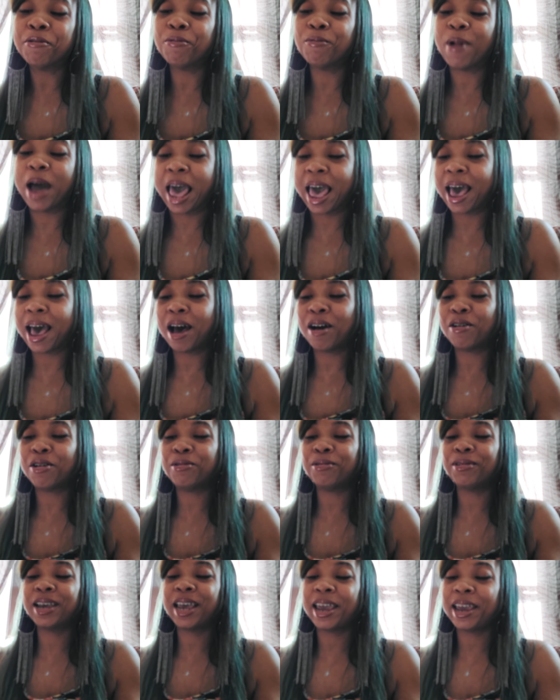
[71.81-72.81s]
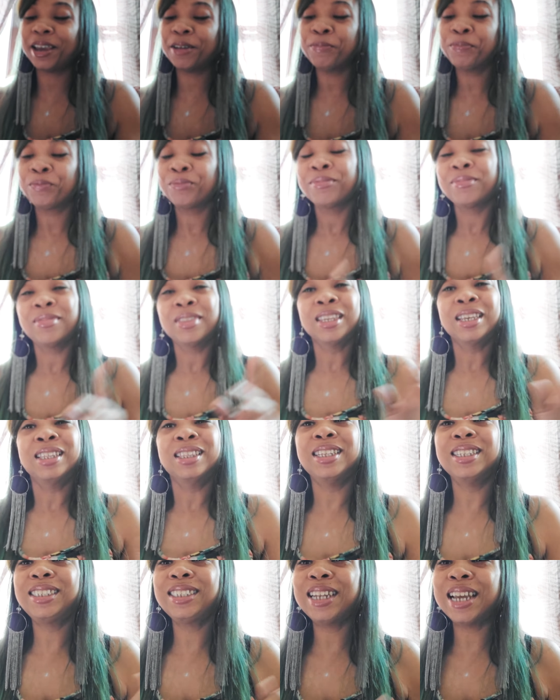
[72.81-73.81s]
Wow, okay?
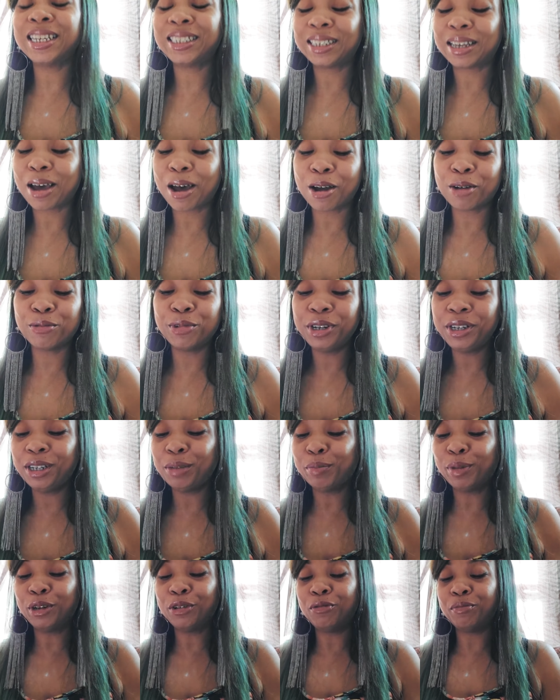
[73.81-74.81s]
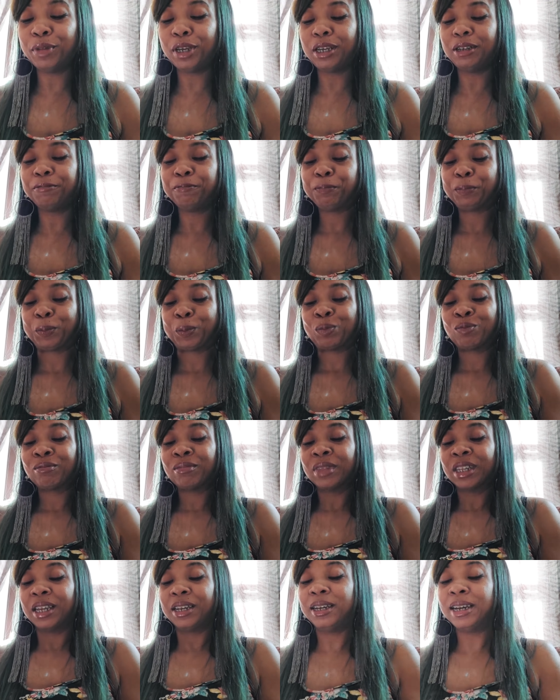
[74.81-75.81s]
This next card really blew me.
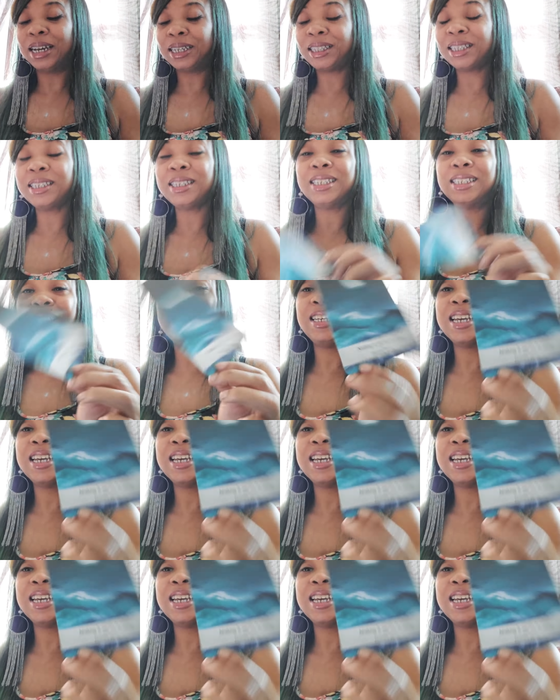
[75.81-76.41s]
Nothing is